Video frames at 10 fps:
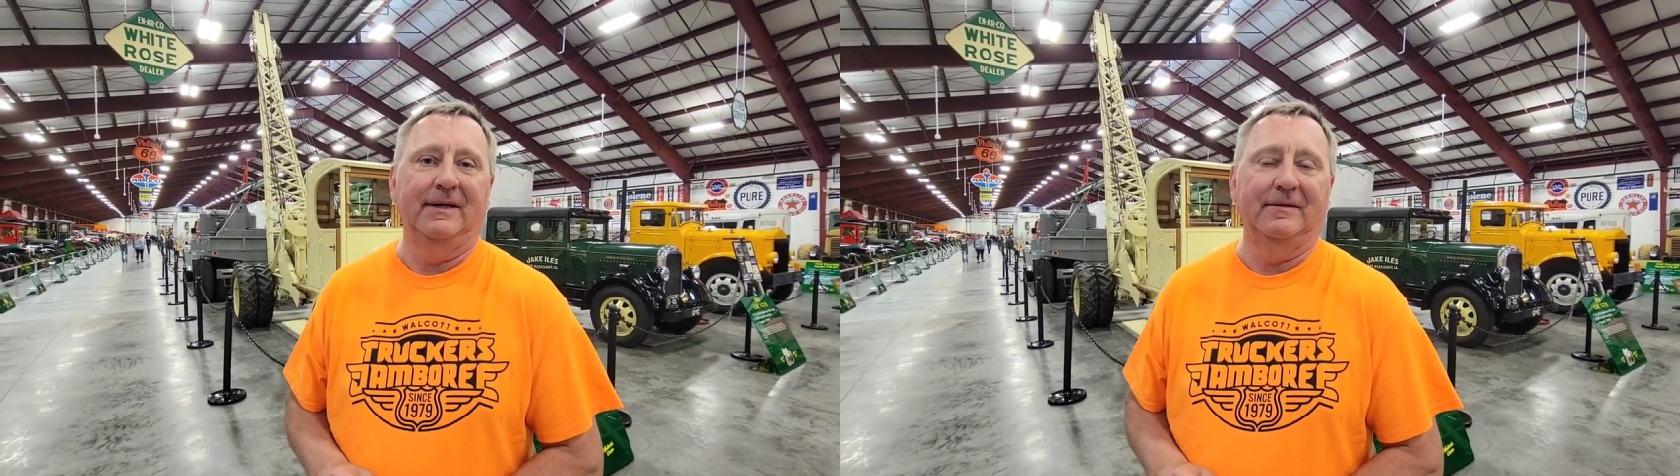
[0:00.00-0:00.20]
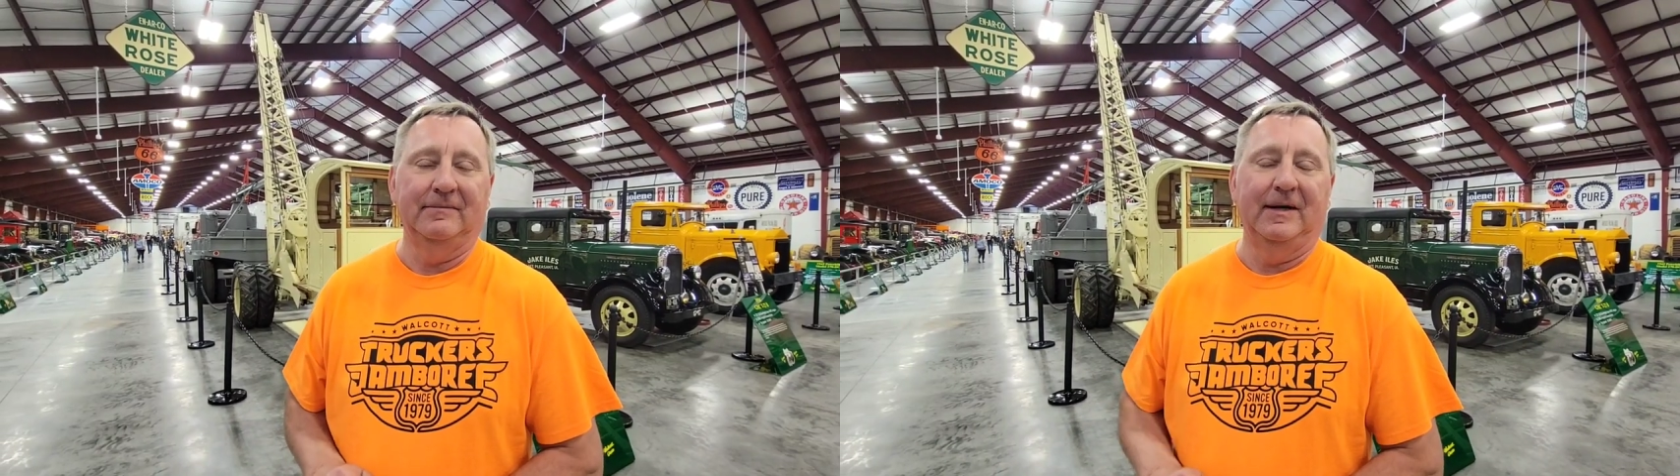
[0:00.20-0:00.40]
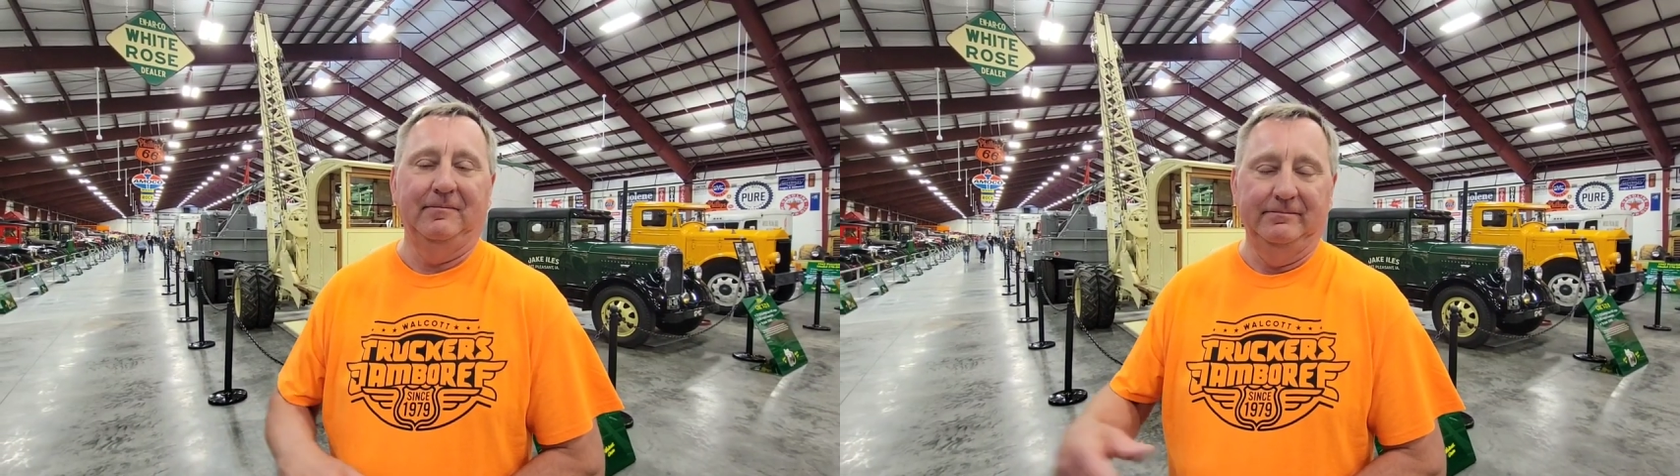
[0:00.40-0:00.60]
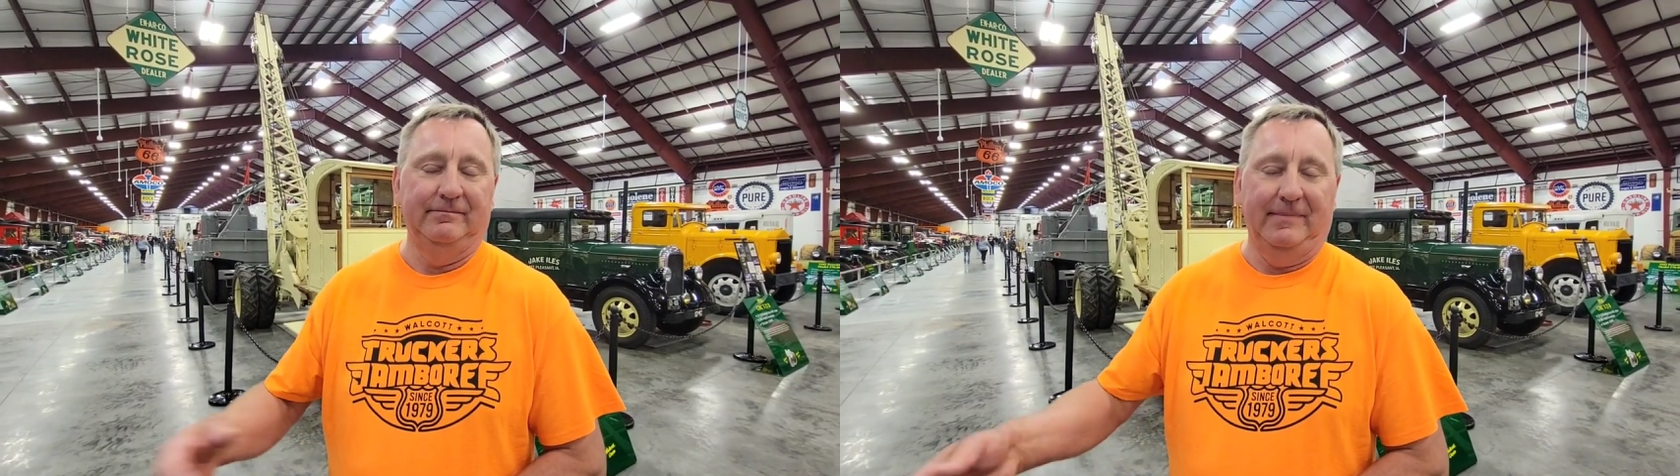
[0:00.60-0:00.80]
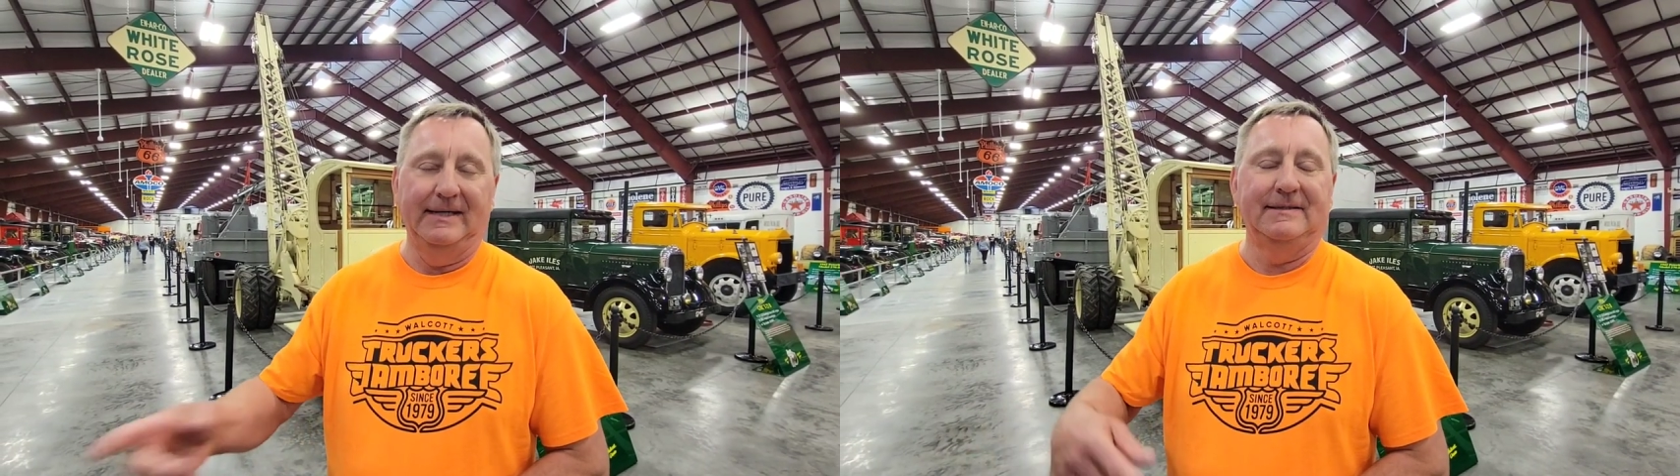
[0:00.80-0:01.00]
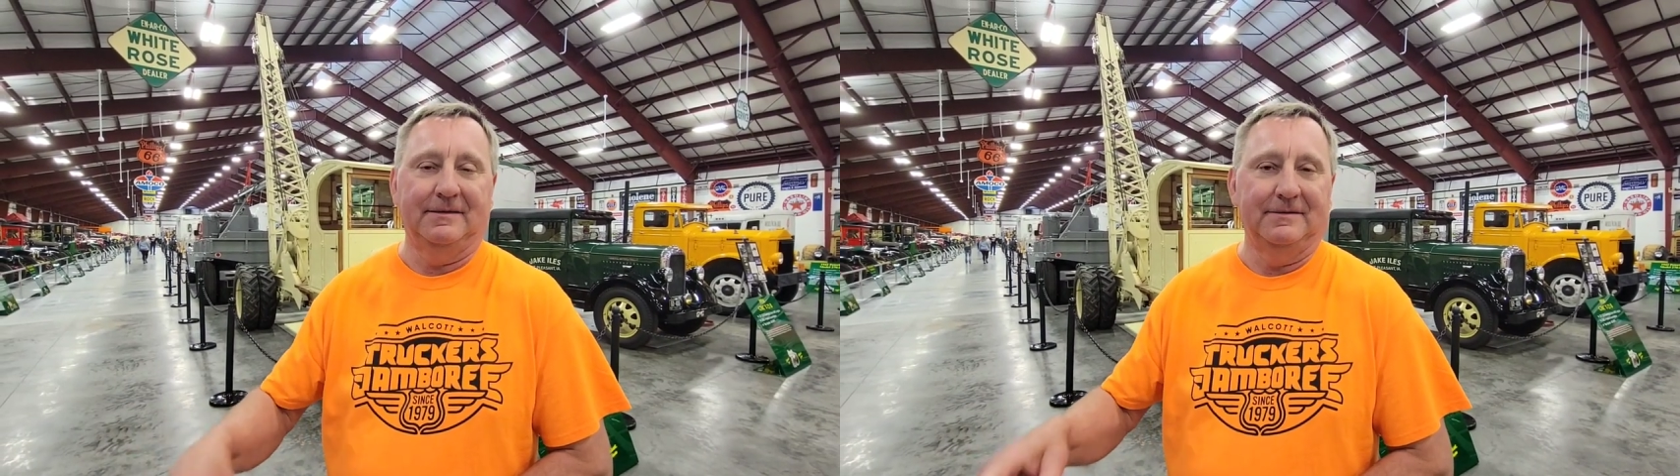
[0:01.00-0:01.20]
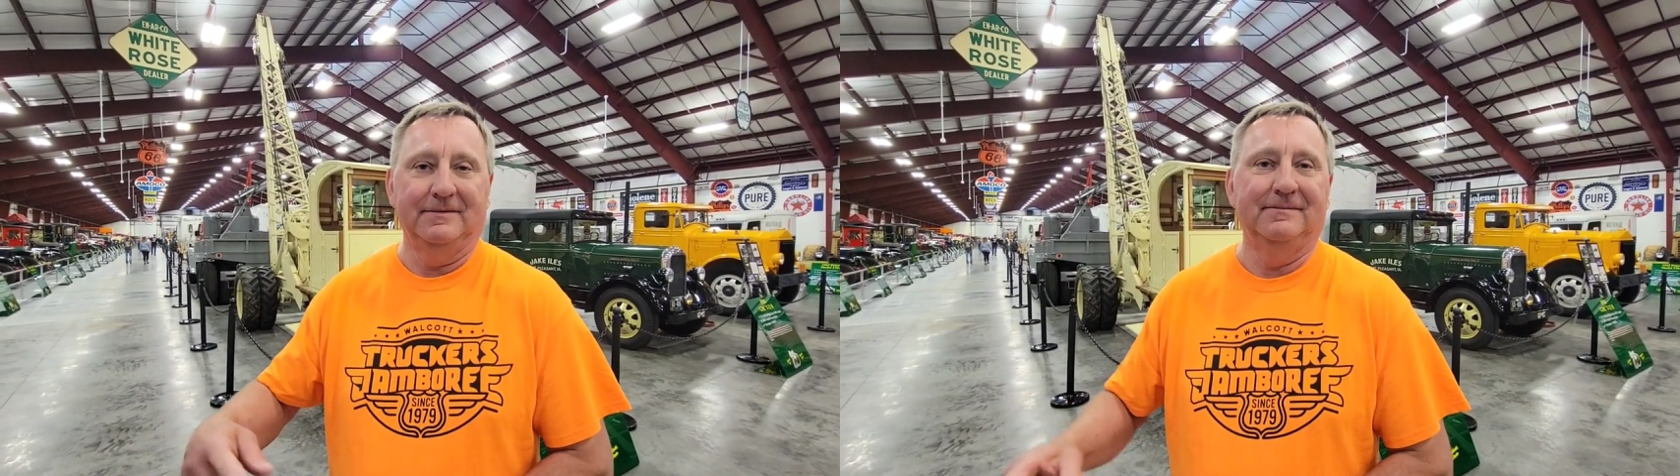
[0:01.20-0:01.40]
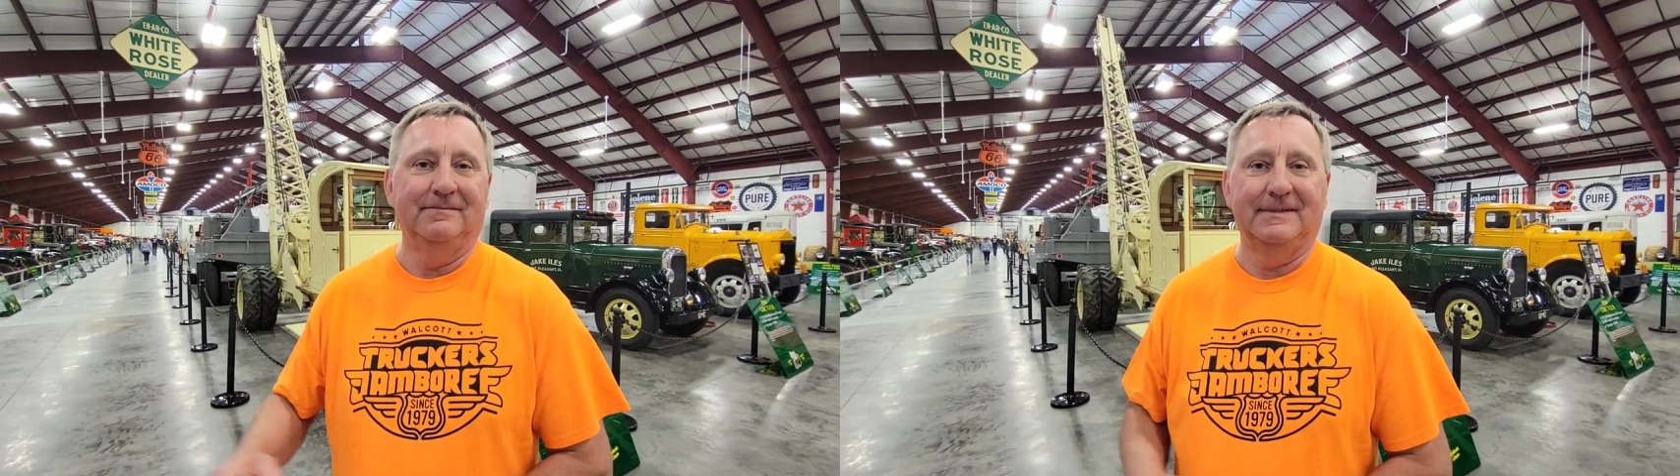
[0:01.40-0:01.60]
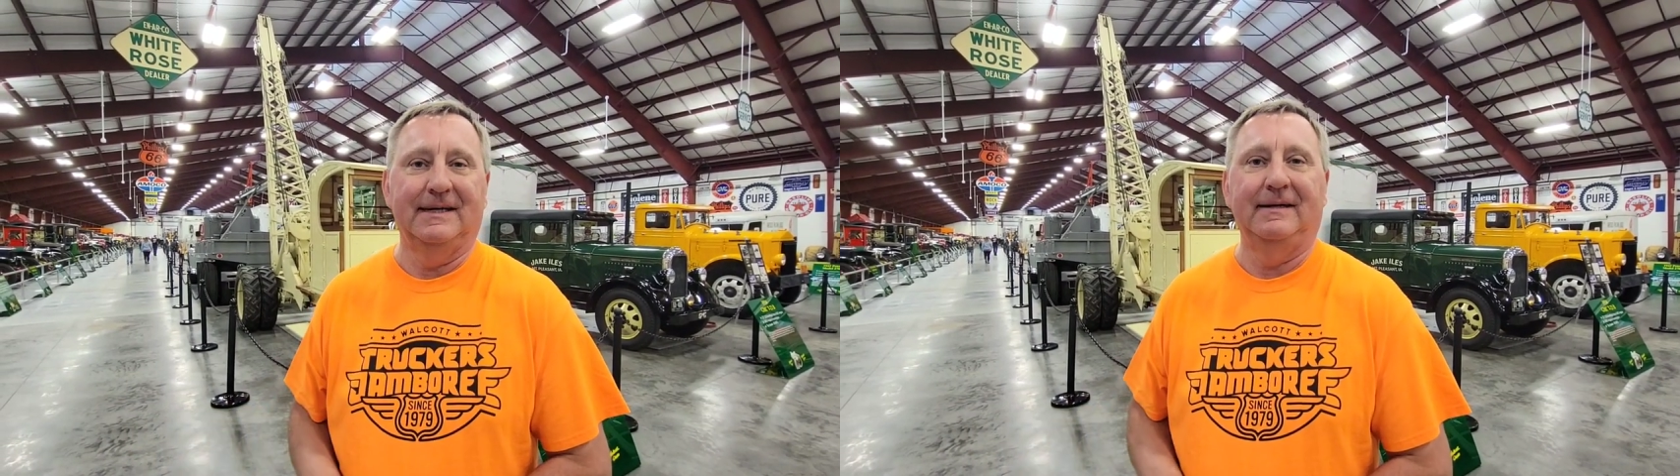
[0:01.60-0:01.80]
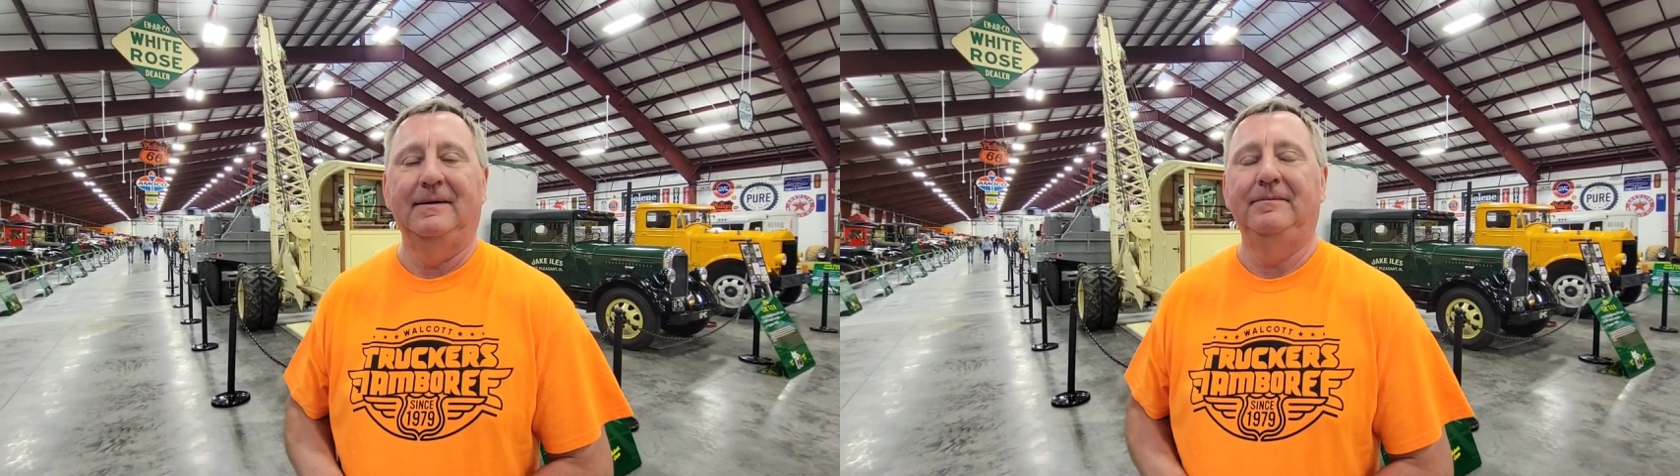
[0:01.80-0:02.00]
like a bicycle
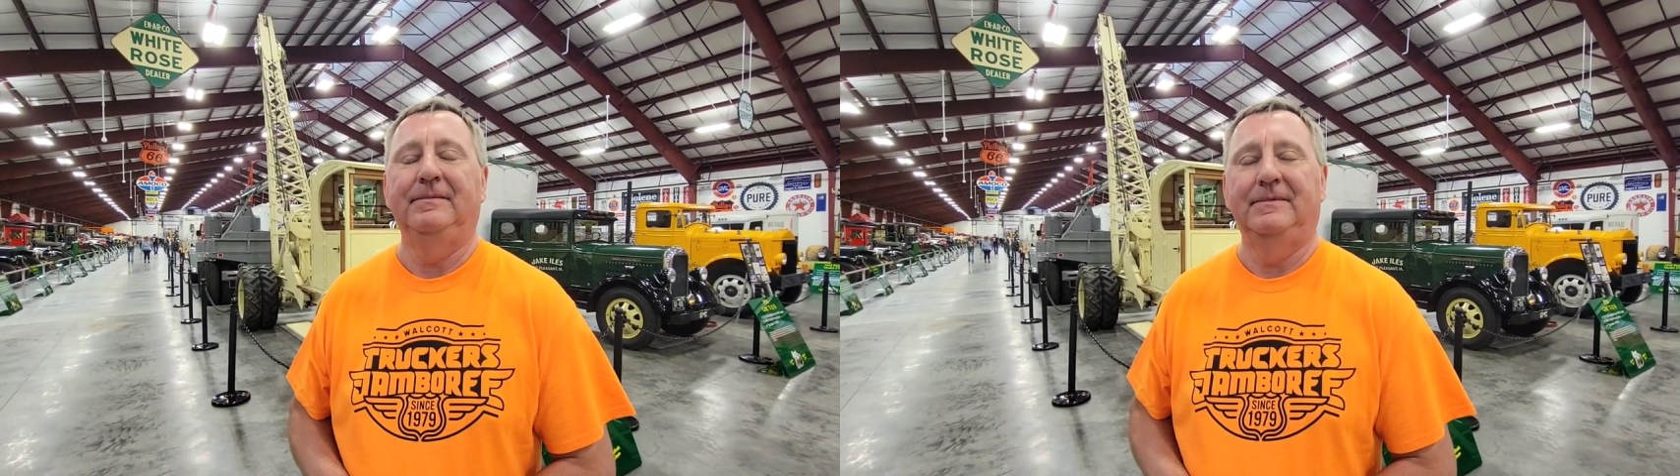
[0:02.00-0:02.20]
setup